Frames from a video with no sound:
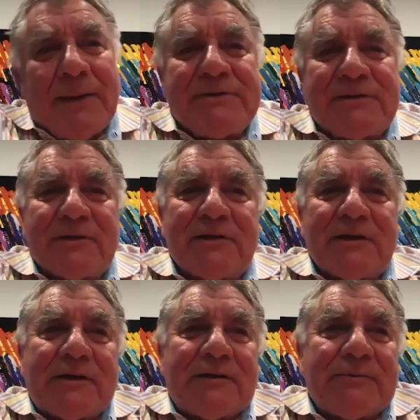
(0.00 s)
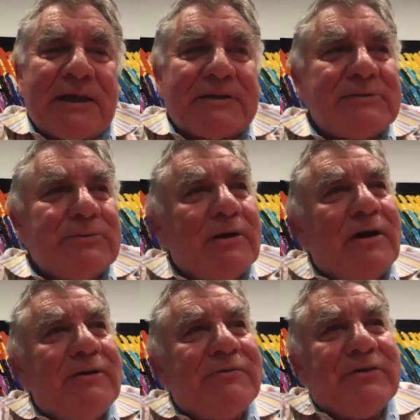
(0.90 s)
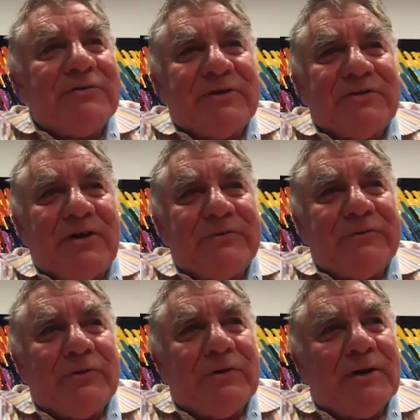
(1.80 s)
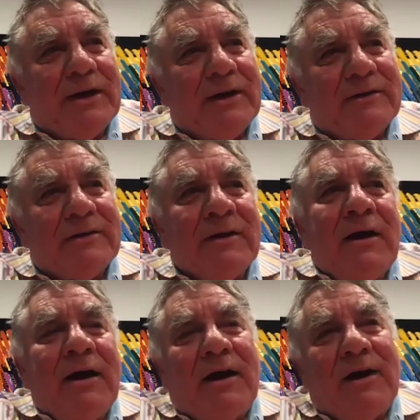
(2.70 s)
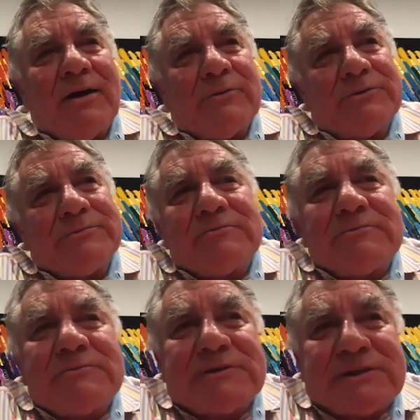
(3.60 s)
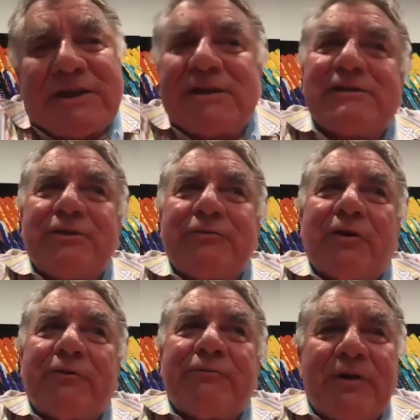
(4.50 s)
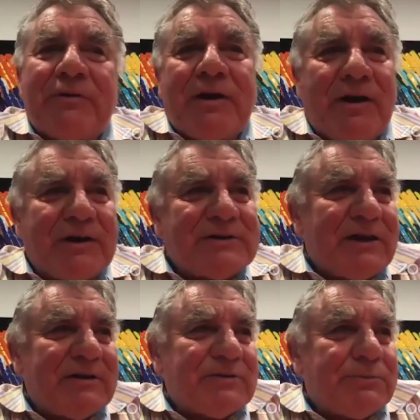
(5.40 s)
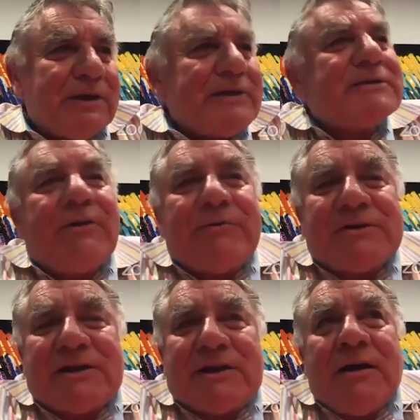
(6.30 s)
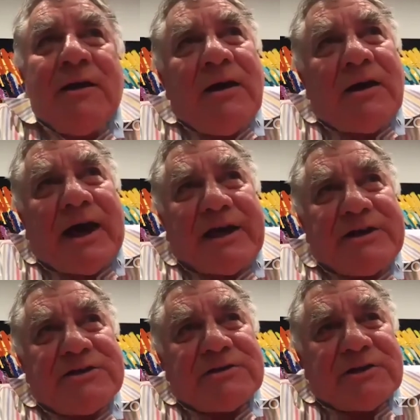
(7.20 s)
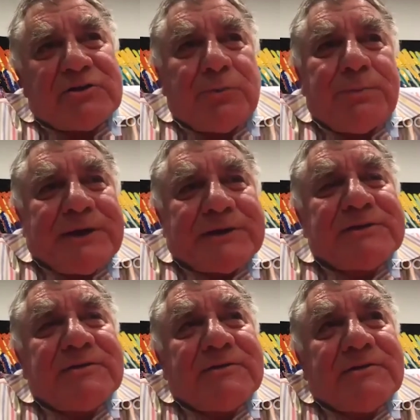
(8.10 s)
Absolutely. That's what IVF's designed for. And I would suggest you've got a very high chance of pregnancy. Obviously, age is your biggest